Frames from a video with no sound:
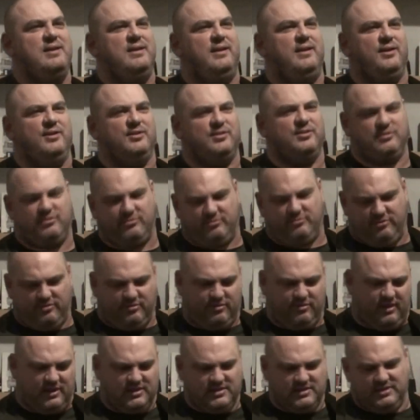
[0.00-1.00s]
as
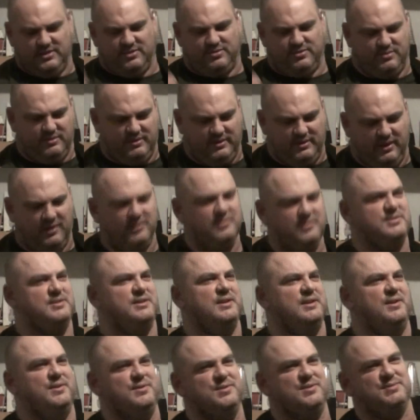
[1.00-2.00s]
crashing through loads of
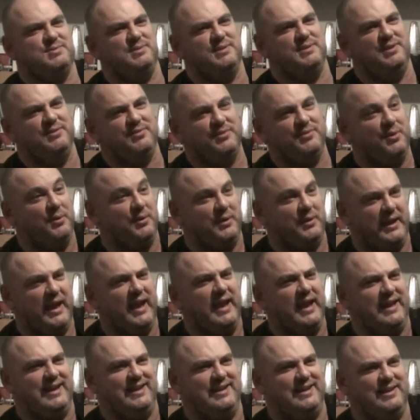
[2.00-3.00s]
notes when you've got
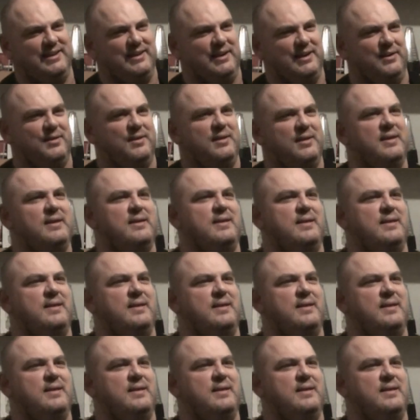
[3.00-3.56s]
gain. They're